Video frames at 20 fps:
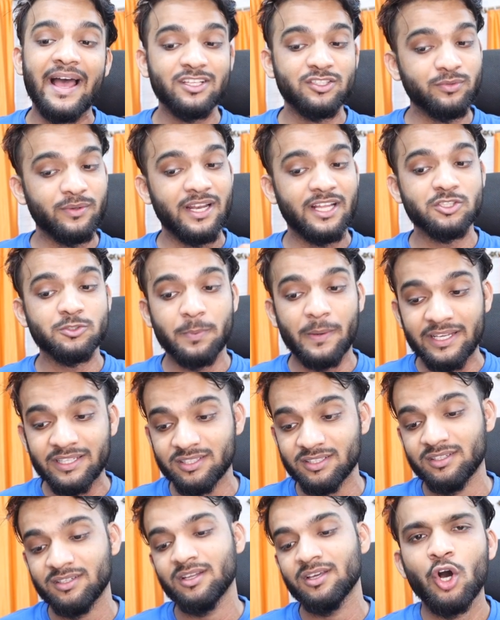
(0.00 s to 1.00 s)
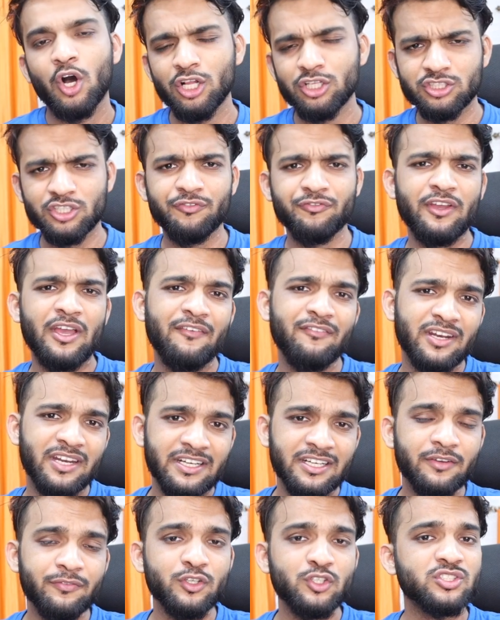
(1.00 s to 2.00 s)
as well as python also if you have an
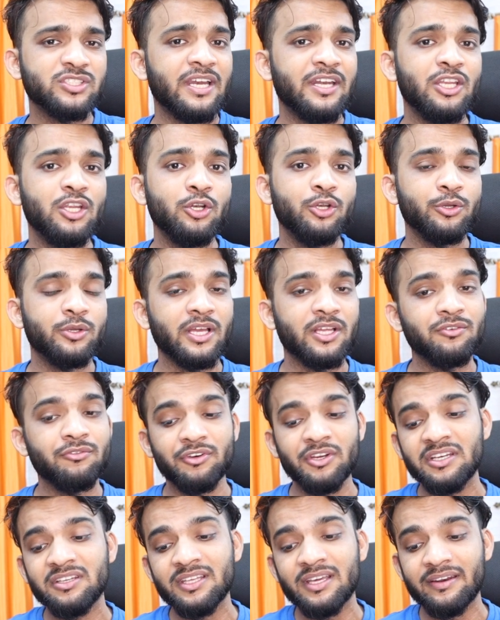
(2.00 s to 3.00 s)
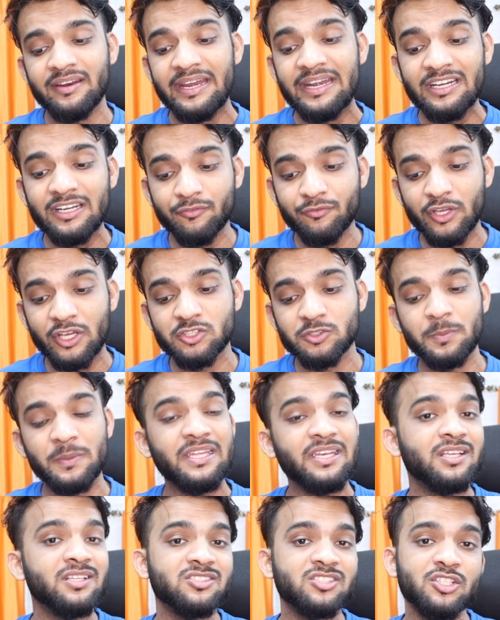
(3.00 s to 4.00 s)
interview schedule you can read their interview
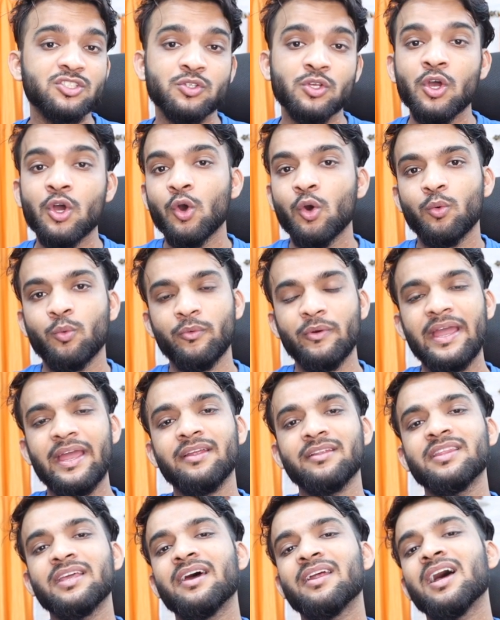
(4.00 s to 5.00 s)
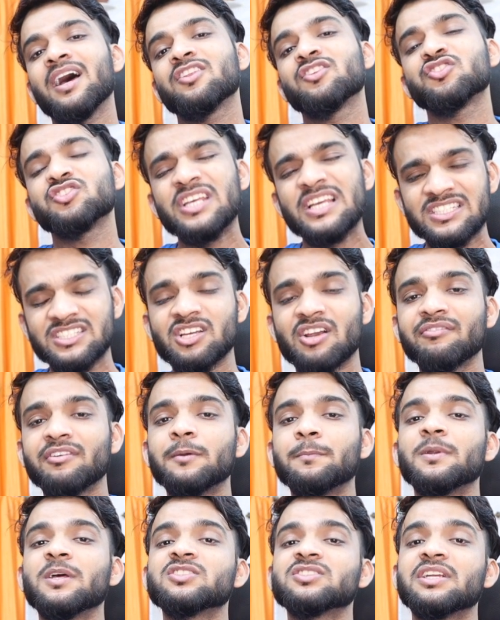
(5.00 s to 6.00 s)
experiences where there are
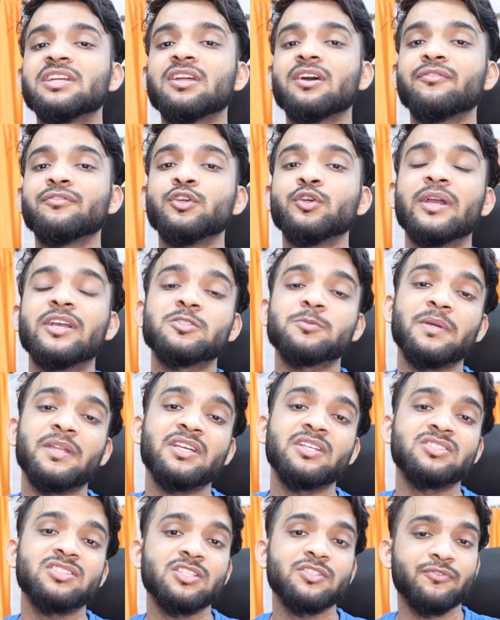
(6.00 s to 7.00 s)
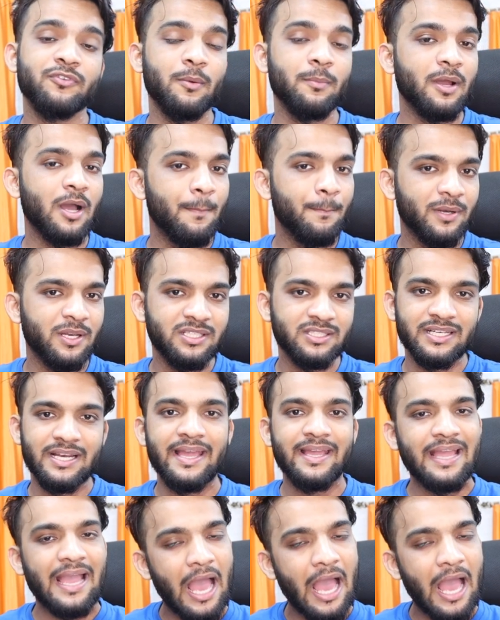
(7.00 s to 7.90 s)
600 plus interview experiences from companies like